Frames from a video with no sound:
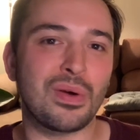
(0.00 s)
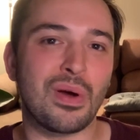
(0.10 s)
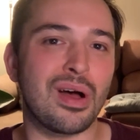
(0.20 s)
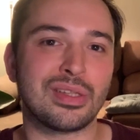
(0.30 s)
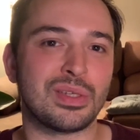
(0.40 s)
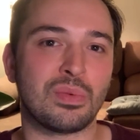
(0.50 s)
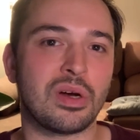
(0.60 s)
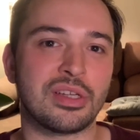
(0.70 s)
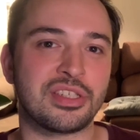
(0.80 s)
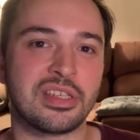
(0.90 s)
hard to
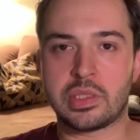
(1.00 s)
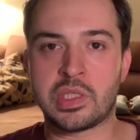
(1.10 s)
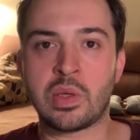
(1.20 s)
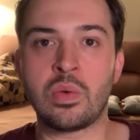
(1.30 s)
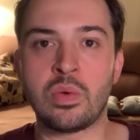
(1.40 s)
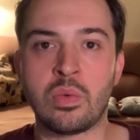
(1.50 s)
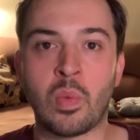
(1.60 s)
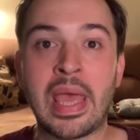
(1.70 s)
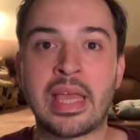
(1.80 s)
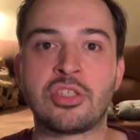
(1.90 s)
watch. Soon
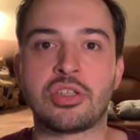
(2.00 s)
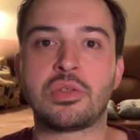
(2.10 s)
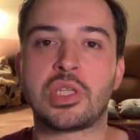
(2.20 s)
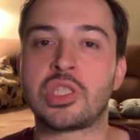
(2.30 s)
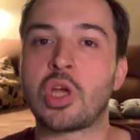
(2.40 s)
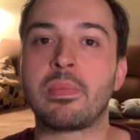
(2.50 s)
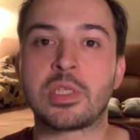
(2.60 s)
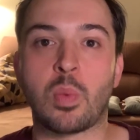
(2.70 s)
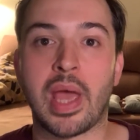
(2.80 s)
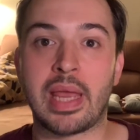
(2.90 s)
we're introduced to
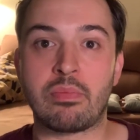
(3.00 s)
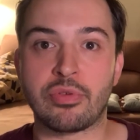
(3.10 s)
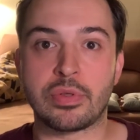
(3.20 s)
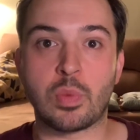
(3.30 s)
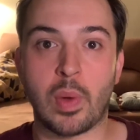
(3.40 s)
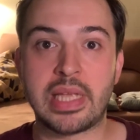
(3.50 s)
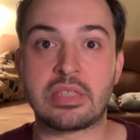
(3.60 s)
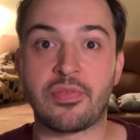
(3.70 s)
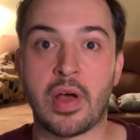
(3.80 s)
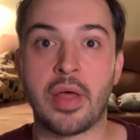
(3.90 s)
Thomas Wayne, Bruce Wayne's
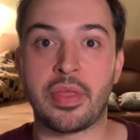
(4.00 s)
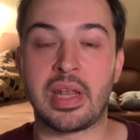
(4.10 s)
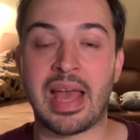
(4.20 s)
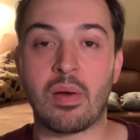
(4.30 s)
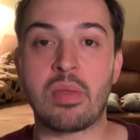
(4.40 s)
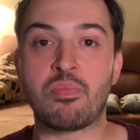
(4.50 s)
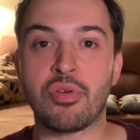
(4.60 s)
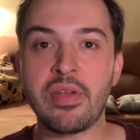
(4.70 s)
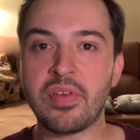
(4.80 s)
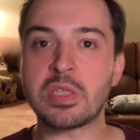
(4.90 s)
father. Now, in
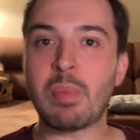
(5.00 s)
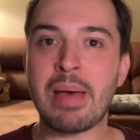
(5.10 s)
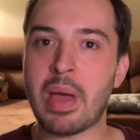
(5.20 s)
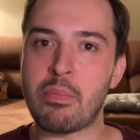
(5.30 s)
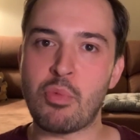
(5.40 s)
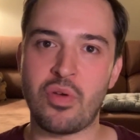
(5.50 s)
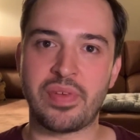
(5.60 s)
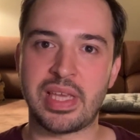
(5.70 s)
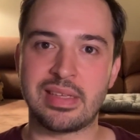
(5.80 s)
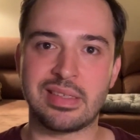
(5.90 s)
previous Batman
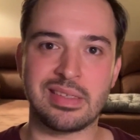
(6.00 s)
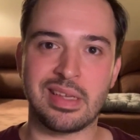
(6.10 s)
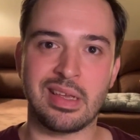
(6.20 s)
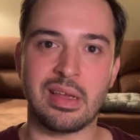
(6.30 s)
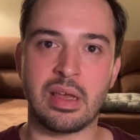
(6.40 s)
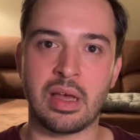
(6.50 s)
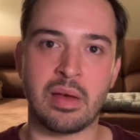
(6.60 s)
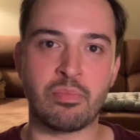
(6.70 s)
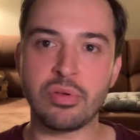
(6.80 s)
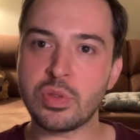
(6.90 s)
movies,
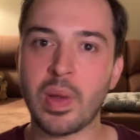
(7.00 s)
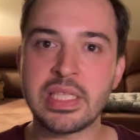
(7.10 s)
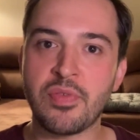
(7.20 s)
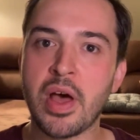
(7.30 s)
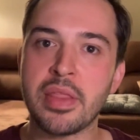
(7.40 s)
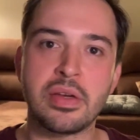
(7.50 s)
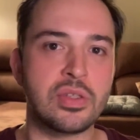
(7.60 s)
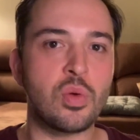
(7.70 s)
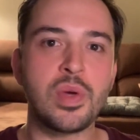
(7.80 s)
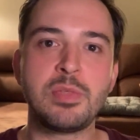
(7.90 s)
Bruce Wayne's father has
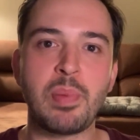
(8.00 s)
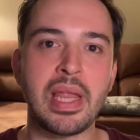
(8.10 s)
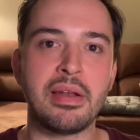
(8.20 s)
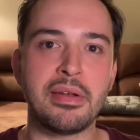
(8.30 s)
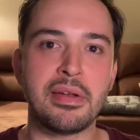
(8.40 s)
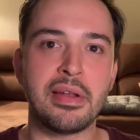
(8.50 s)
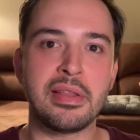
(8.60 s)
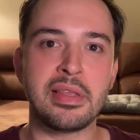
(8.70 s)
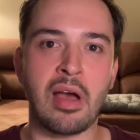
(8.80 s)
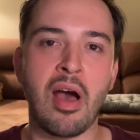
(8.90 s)
always been
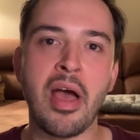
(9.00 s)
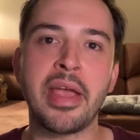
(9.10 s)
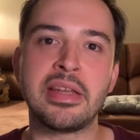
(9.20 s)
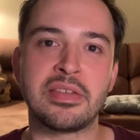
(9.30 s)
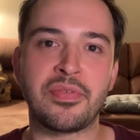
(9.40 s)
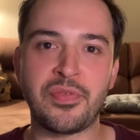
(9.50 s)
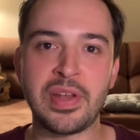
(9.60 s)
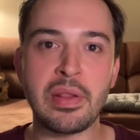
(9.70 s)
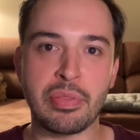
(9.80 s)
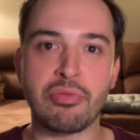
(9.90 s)
kind, a
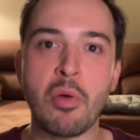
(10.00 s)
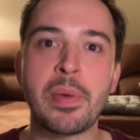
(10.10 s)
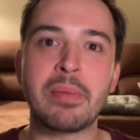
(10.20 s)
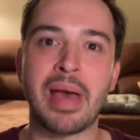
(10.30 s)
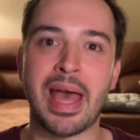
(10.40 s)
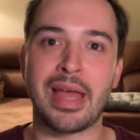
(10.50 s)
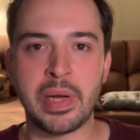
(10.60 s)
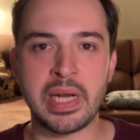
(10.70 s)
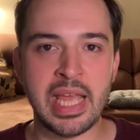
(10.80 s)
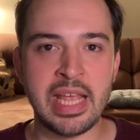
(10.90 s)
philanthropic man,
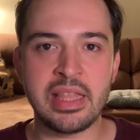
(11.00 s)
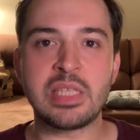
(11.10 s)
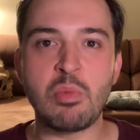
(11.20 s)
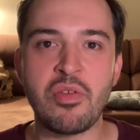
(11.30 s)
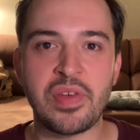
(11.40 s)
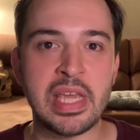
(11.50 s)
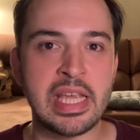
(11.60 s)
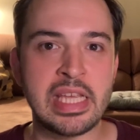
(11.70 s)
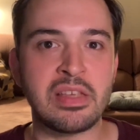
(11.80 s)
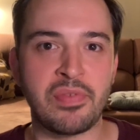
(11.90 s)
but in this movie
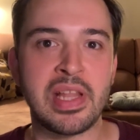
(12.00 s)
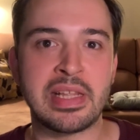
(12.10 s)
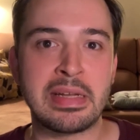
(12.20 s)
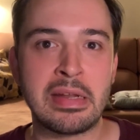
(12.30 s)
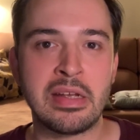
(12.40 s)
he's a villain,